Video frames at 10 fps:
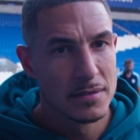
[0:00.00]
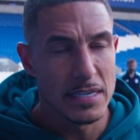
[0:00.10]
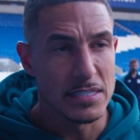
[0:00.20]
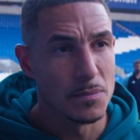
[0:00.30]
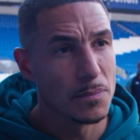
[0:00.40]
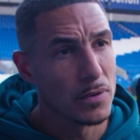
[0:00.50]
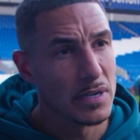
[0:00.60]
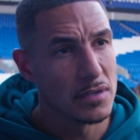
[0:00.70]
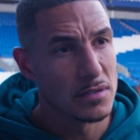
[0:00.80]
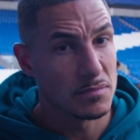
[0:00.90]
decent
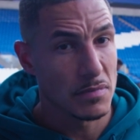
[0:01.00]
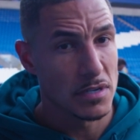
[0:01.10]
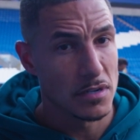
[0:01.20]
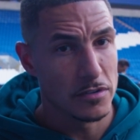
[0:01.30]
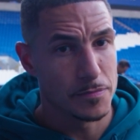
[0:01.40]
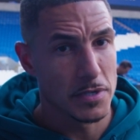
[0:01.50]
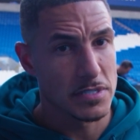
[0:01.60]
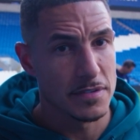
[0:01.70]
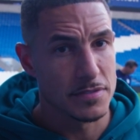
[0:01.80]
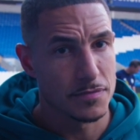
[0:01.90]
point and a lot of
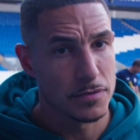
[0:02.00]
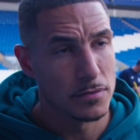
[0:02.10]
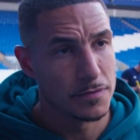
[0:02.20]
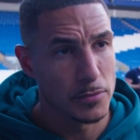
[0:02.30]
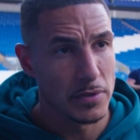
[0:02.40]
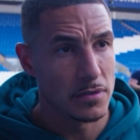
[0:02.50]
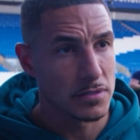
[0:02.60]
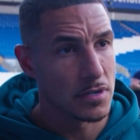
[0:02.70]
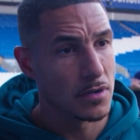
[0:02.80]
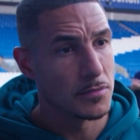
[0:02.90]
positives. I thought we
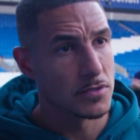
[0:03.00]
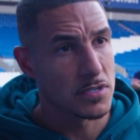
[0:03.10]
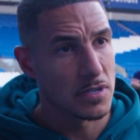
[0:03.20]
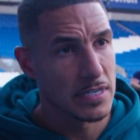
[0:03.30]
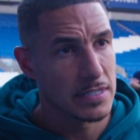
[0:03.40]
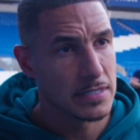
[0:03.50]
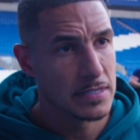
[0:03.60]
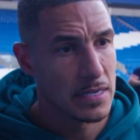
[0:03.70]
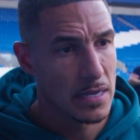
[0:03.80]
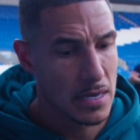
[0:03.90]
looked a lot more solid.
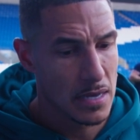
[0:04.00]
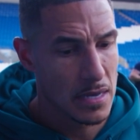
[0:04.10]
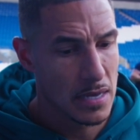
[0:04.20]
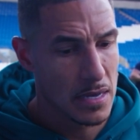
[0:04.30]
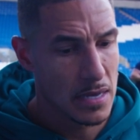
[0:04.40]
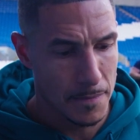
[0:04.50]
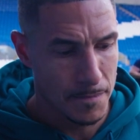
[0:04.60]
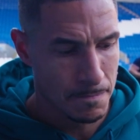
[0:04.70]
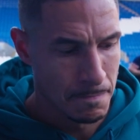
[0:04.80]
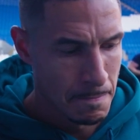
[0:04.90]
You
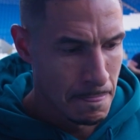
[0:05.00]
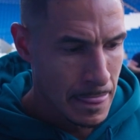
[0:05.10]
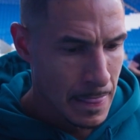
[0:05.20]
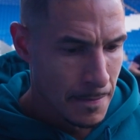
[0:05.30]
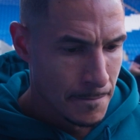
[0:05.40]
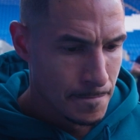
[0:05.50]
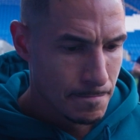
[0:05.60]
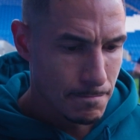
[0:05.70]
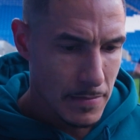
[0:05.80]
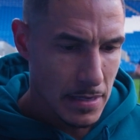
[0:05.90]
know,
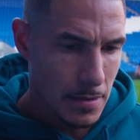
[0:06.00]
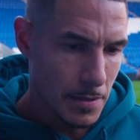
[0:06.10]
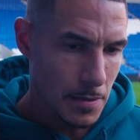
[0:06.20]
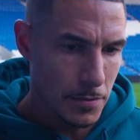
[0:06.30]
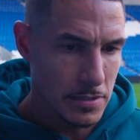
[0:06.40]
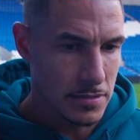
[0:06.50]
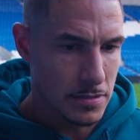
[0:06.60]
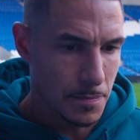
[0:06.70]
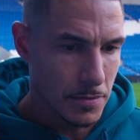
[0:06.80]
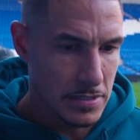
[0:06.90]
but the boys,
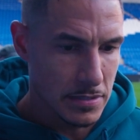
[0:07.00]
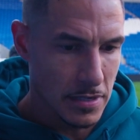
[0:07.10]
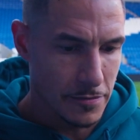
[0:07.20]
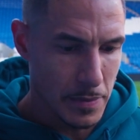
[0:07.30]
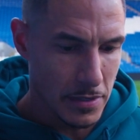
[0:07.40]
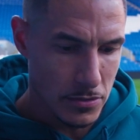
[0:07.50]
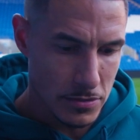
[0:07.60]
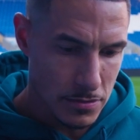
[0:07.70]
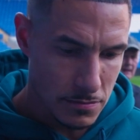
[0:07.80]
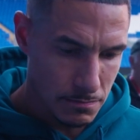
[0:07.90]
you know, have been
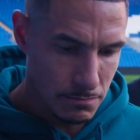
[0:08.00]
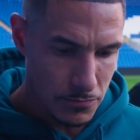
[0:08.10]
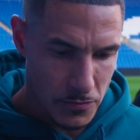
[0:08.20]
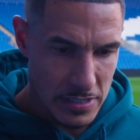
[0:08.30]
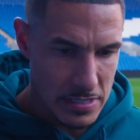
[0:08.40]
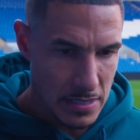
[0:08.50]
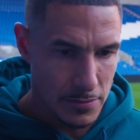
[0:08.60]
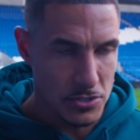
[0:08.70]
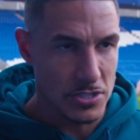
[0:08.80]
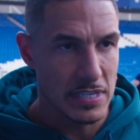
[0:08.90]
good recently.
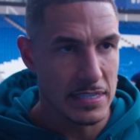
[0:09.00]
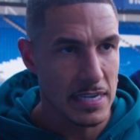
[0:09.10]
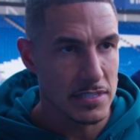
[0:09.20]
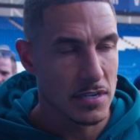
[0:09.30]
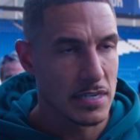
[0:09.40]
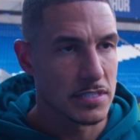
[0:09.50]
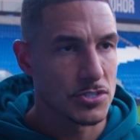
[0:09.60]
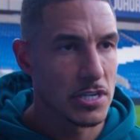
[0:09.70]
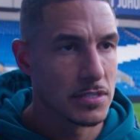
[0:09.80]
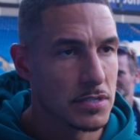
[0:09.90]
We just need that tide to
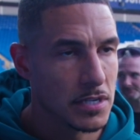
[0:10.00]
change.